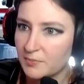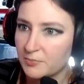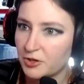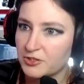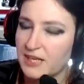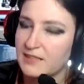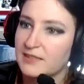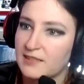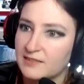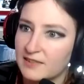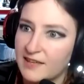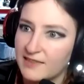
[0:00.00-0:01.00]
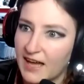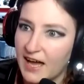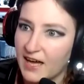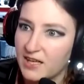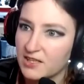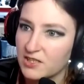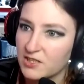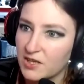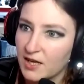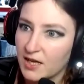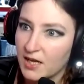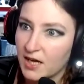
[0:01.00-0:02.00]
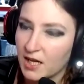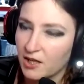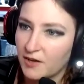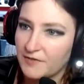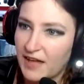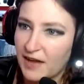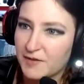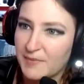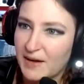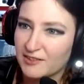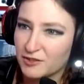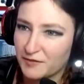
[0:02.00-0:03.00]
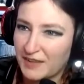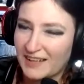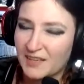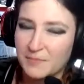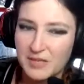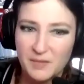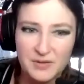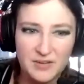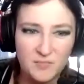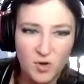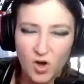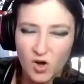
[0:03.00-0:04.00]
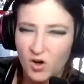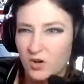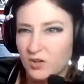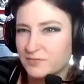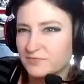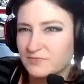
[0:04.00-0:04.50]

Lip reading: projects, things like that, and a lot of the heavy metal stuff that can be a bit more,